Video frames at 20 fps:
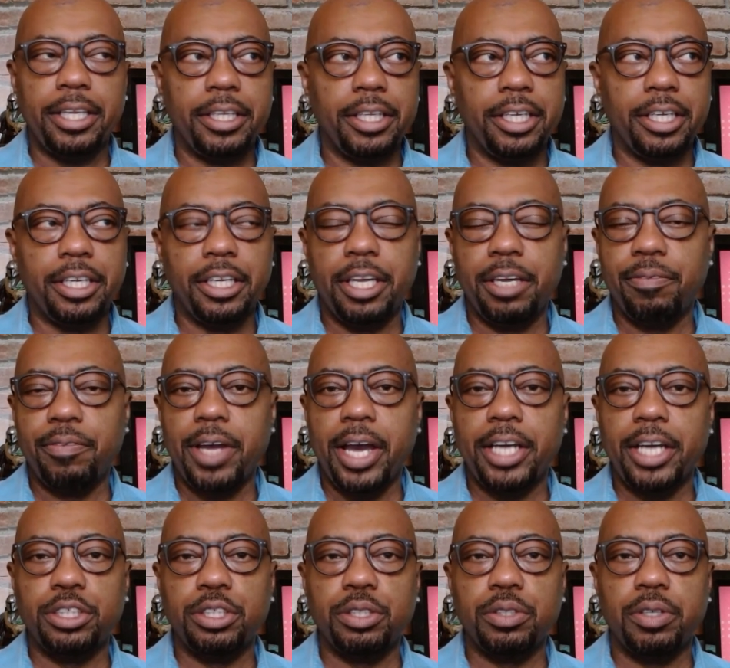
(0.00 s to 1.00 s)
then they've
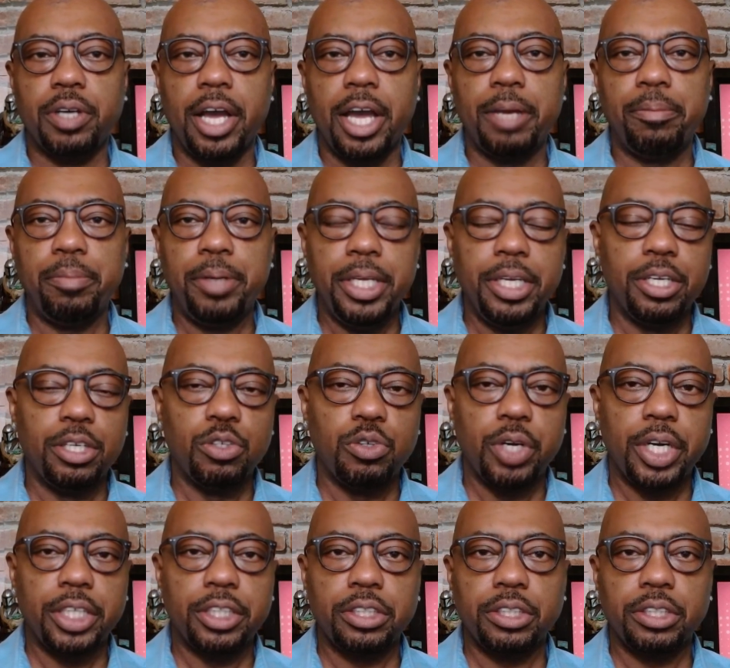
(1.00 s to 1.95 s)
got your IP address.